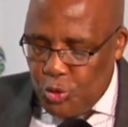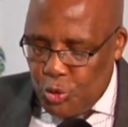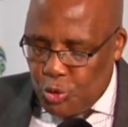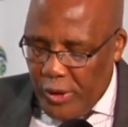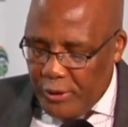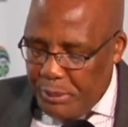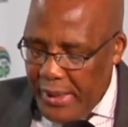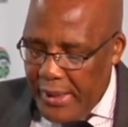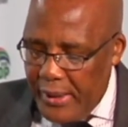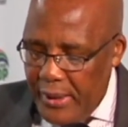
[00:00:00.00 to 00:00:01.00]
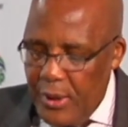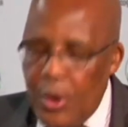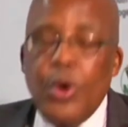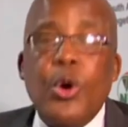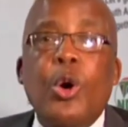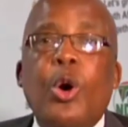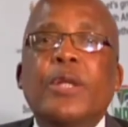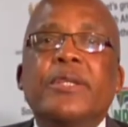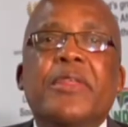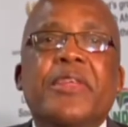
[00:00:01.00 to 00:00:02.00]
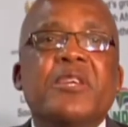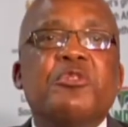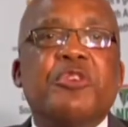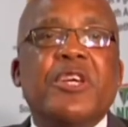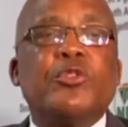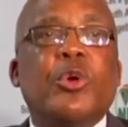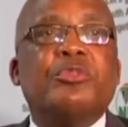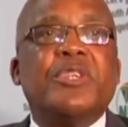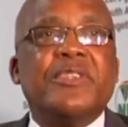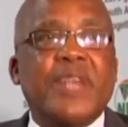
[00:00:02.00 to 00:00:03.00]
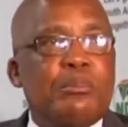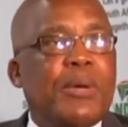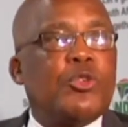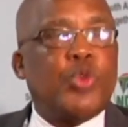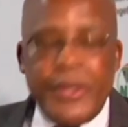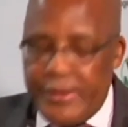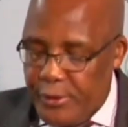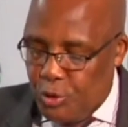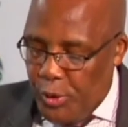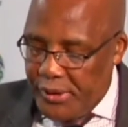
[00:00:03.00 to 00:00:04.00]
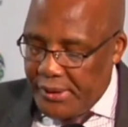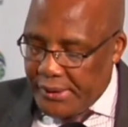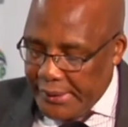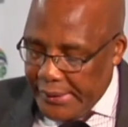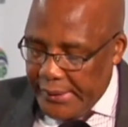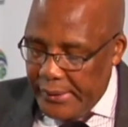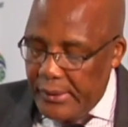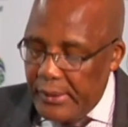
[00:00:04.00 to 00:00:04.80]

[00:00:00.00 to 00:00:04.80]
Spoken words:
due to expire on the 31st of December 2023